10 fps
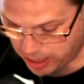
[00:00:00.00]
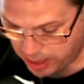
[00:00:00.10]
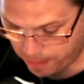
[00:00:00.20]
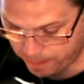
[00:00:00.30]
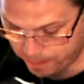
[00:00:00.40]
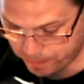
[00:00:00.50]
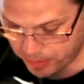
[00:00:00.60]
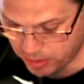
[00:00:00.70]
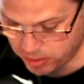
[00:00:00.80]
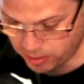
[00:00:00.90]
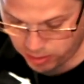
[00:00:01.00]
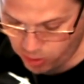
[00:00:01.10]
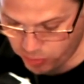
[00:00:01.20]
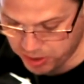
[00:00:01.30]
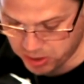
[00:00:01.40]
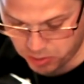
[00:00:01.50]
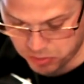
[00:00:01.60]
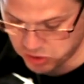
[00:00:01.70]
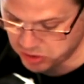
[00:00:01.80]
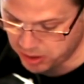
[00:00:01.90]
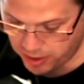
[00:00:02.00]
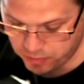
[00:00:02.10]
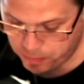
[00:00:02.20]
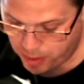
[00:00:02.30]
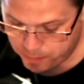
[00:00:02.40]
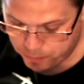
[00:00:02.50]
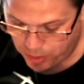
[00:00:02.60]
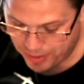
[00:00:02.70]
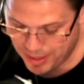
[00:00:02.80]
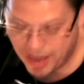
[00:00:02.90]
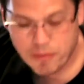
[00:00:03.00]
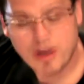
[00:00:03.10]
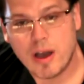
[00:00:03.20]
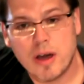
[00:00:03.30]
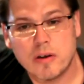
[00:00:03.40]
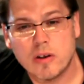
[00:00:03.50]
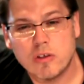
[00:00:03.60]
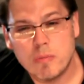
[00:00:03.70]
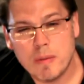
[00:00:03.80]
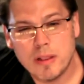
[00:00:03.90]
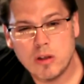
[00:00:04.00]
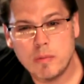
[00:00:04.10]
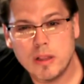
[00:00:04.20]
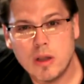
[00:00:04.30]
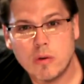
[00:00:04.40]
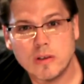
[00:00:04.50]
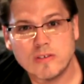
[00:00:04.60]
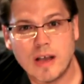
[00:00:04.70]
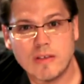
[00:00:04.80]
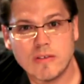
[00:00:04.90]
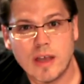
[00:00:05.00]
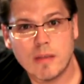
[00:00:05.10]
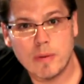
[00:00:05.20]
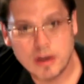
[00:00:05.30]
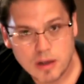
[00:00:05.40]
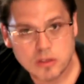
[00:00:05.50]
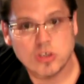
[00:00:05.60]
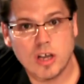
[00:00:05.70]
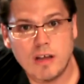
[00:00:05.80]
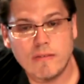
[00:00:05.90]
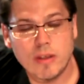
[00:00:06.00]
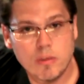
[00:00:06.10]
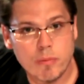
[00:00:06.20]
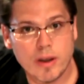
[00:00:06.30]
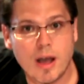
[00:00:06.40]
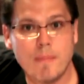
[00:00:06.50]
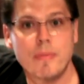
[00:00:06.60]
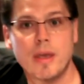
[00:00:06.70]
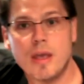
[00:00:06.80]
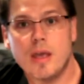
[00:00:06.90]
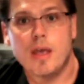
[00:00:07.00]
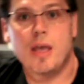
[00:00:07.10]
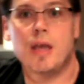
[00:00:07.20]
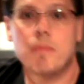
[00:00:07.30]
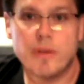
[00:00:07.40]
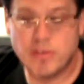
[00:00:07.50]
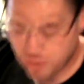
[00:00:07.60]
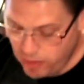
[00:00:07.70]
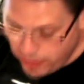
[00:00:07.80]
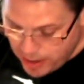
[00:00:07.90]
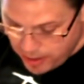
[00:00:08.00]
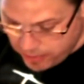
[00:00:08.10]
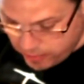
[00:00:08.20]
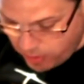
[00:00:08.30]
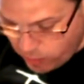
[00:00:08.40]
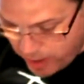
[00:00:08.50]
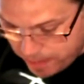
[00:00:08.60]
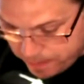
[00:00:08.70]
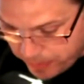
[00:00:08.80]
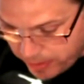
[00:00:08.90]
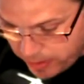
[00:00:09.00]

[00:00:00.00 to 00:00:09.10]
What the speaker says: The low EQ is just a nice bump, probably down around 100 hertz, maybe a little bit lower it sounds like, but another shelf that you bring up and brings in all that nice low end.